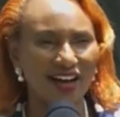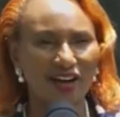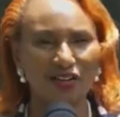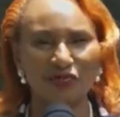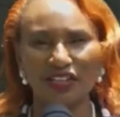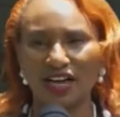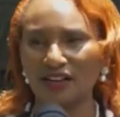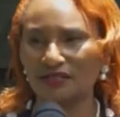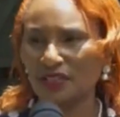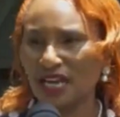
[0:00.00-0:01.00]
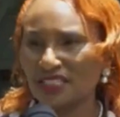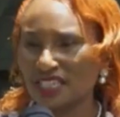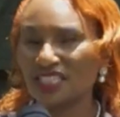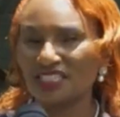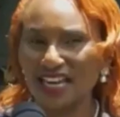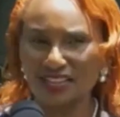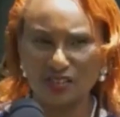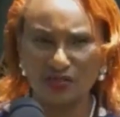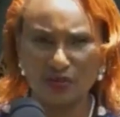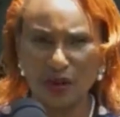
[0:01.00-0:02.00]
of the citizens
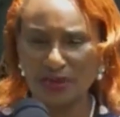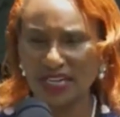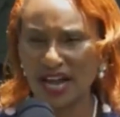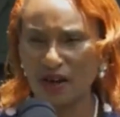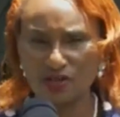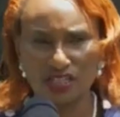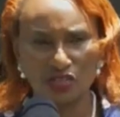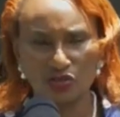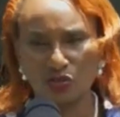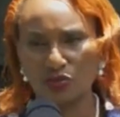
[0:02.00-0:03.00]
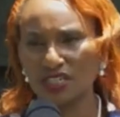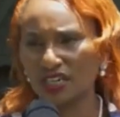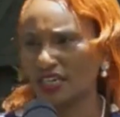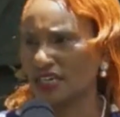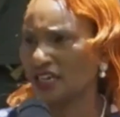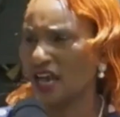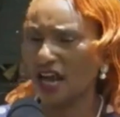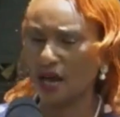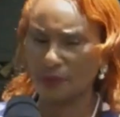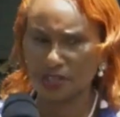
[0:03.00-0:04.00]
of Homa Bay County. So we really
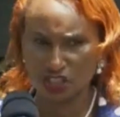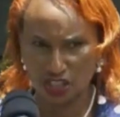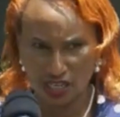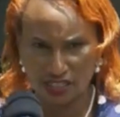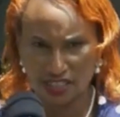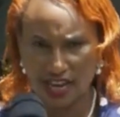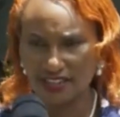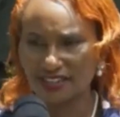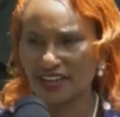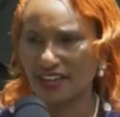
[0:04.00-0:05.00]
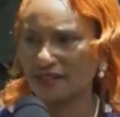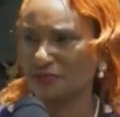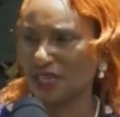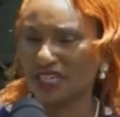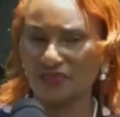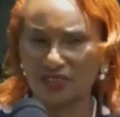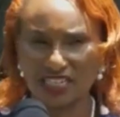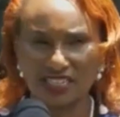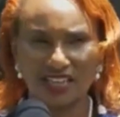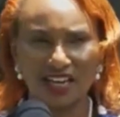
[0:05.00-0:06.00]
appreciate and believe
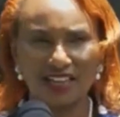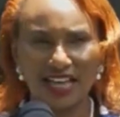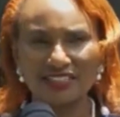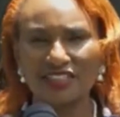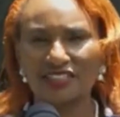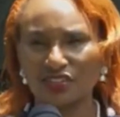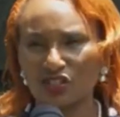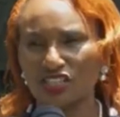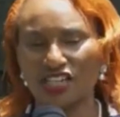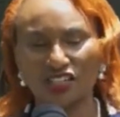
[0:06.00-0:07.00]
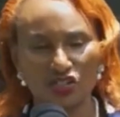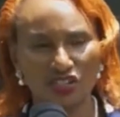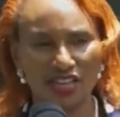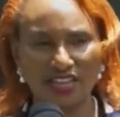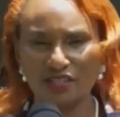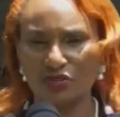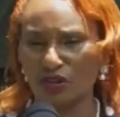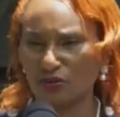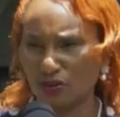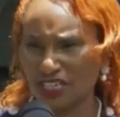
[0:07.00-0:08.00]
that that is the trajectory, that's how
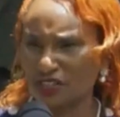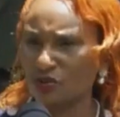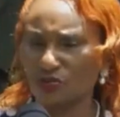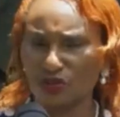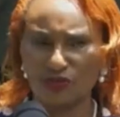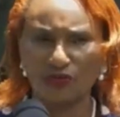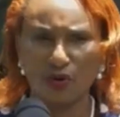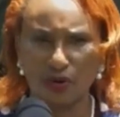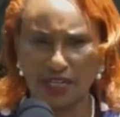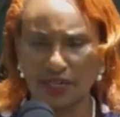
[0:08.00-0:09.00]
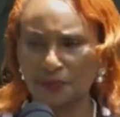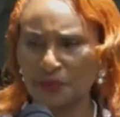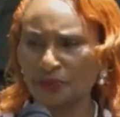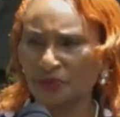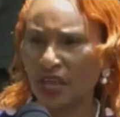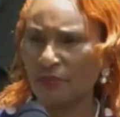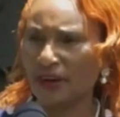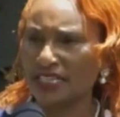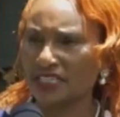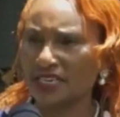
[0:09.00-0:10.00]
you're going to move forward.
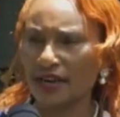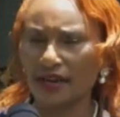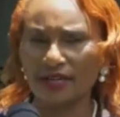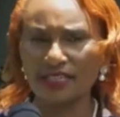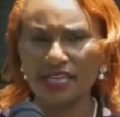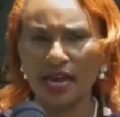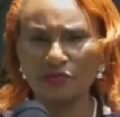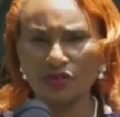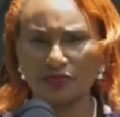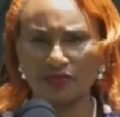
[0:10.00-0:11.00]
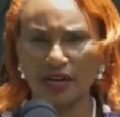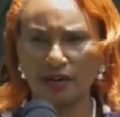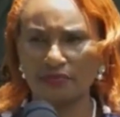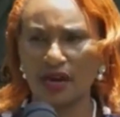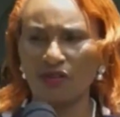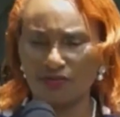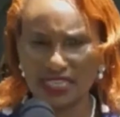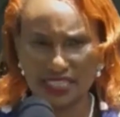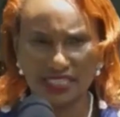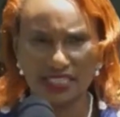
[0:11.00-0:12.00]
But in terms of our
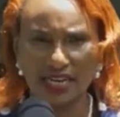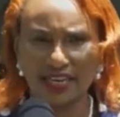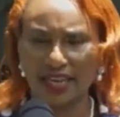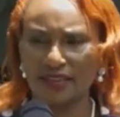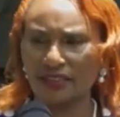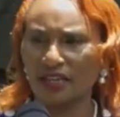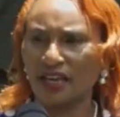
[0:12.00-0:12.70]
visit, again,